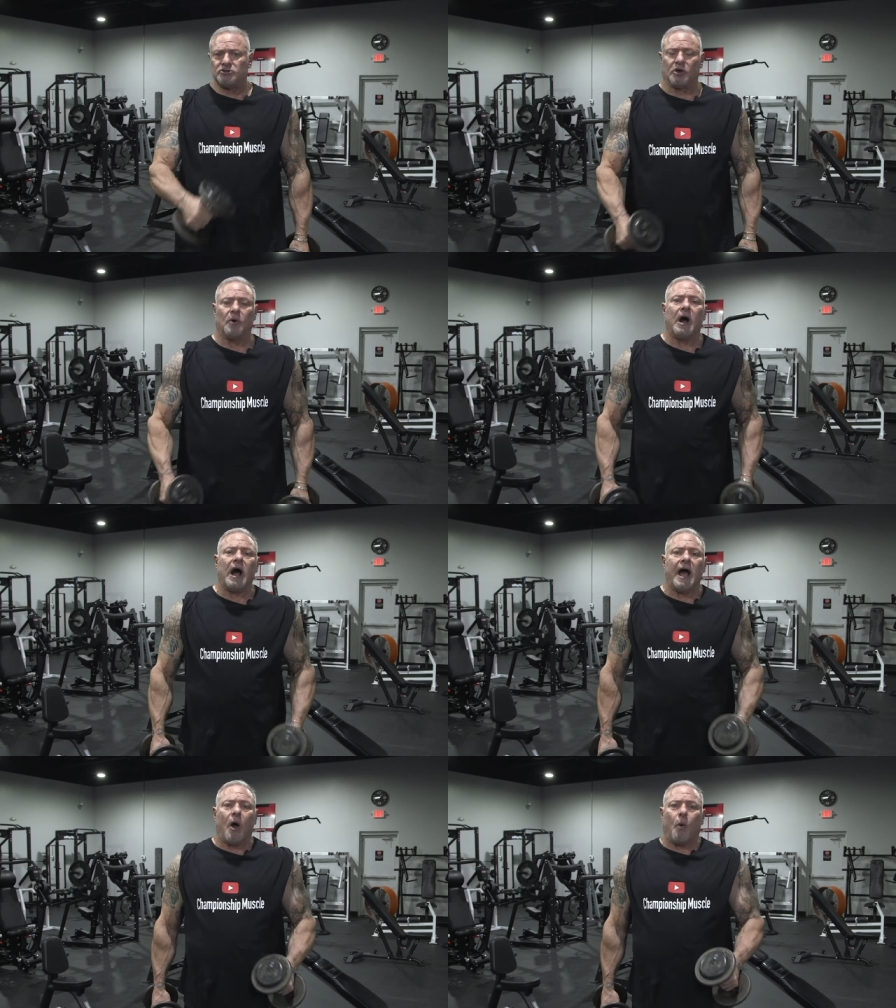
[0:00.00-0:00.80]
So
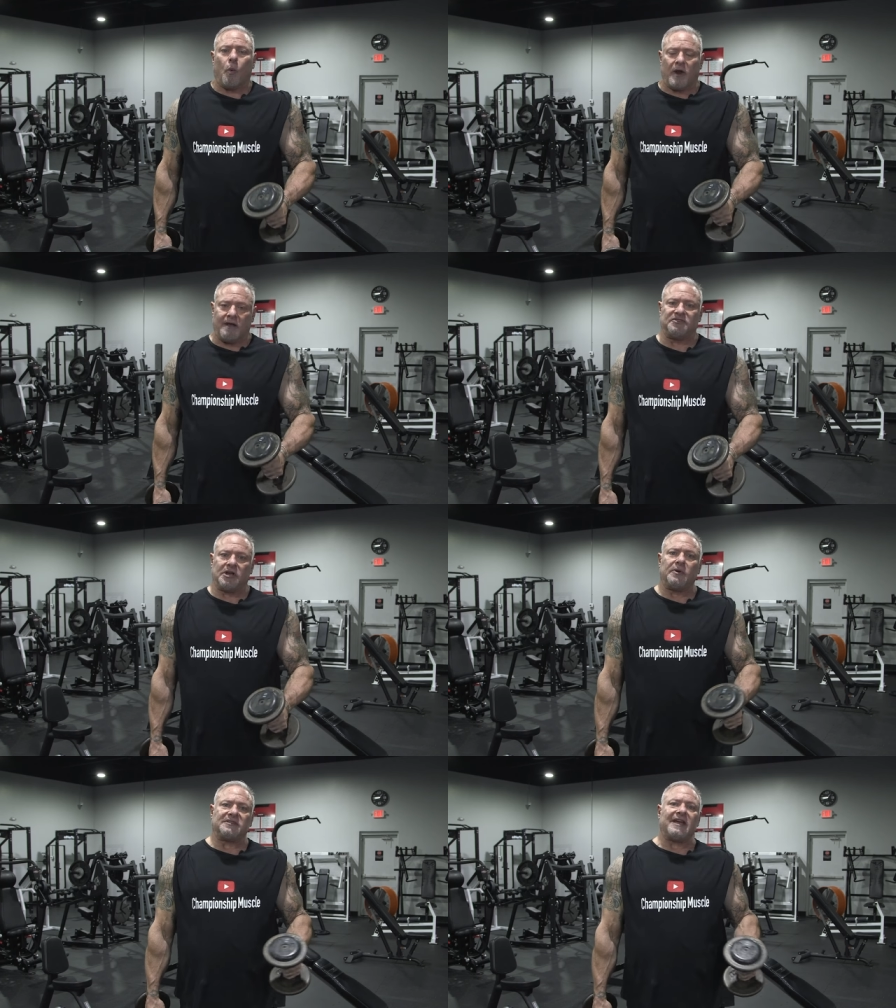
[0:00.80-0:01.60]
when I'm
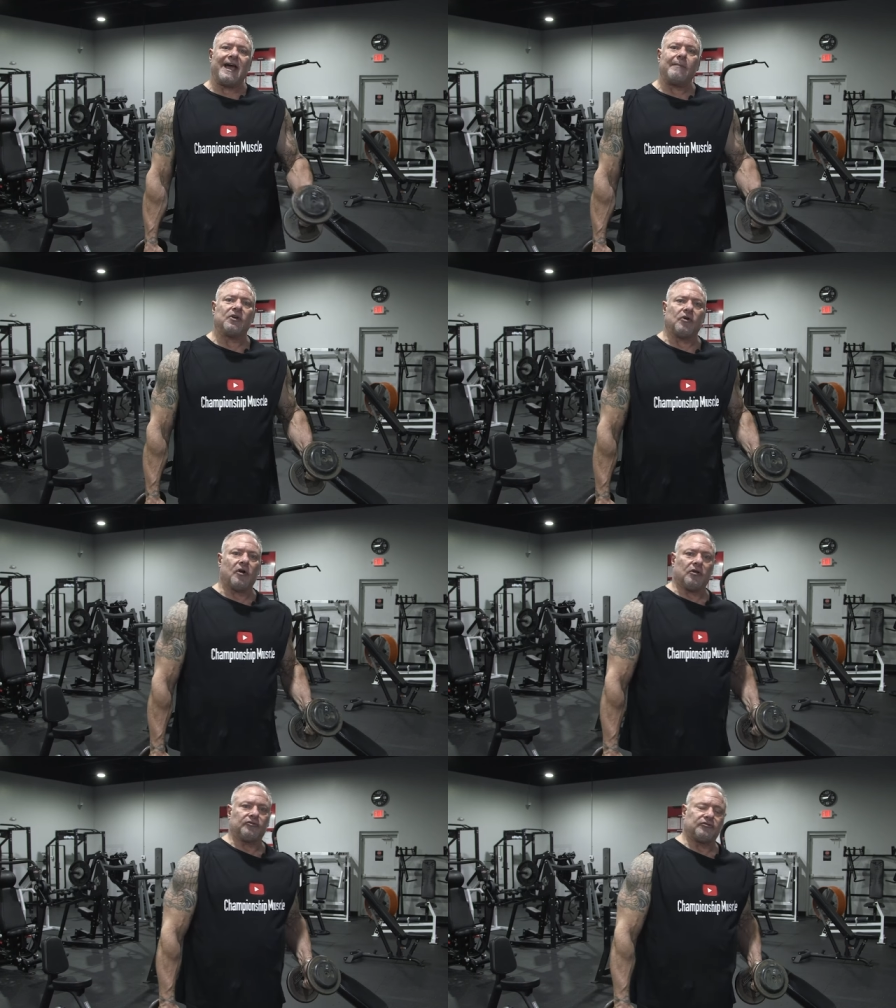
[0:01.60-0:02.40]
done with the hammer
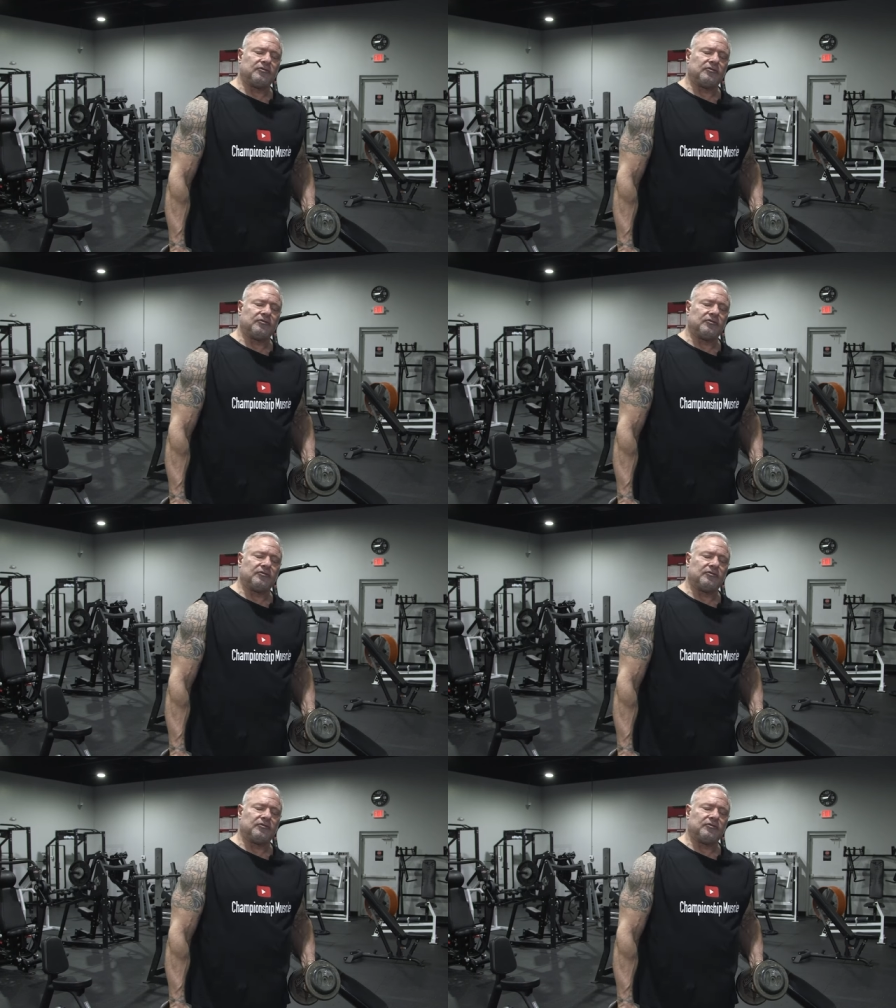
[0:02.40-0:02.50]
curls,